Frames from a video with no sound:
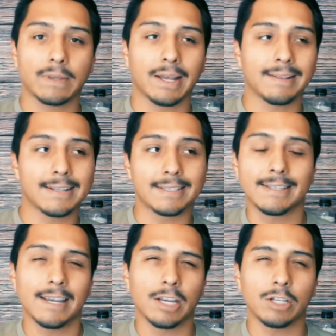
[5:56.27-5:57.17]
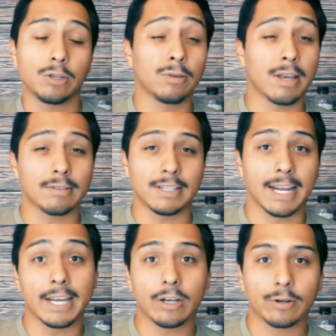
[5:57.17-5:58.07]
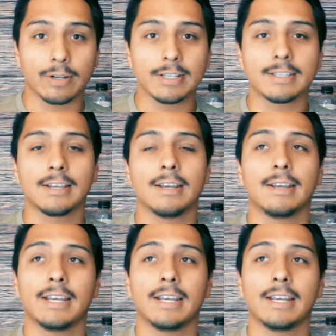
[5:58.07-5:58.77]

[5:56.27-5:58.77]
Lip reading: like let's say 2008 Chris,